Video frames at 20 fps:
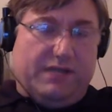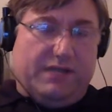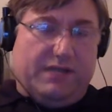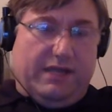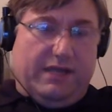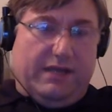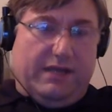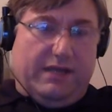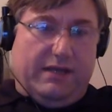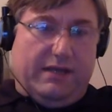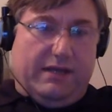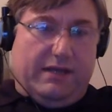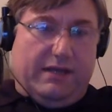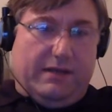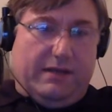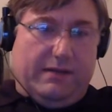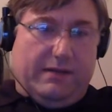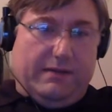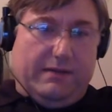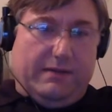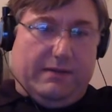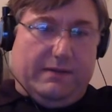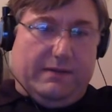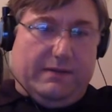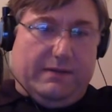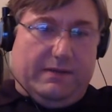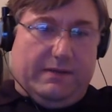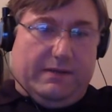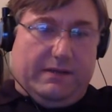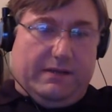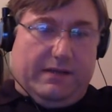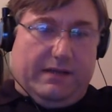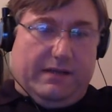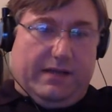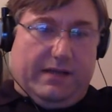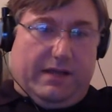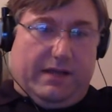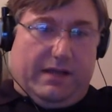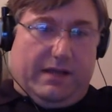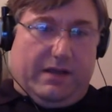And they
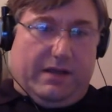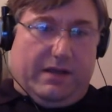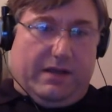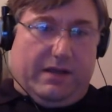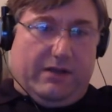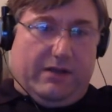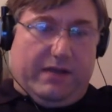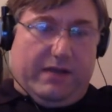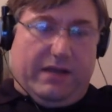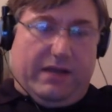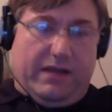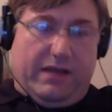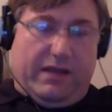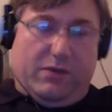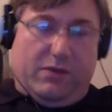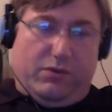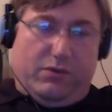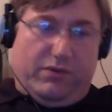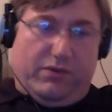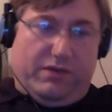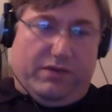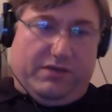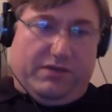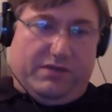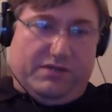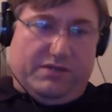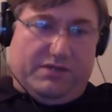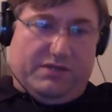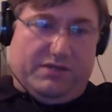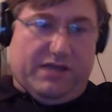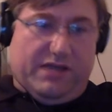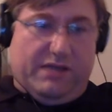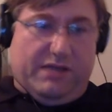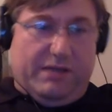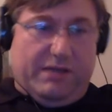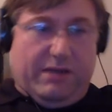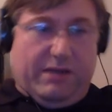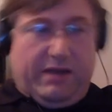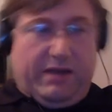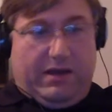had a lot of cool things to say
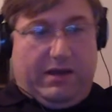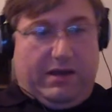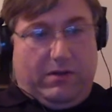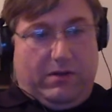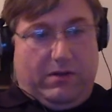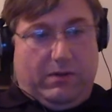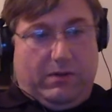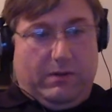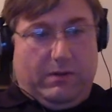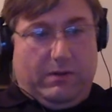about how,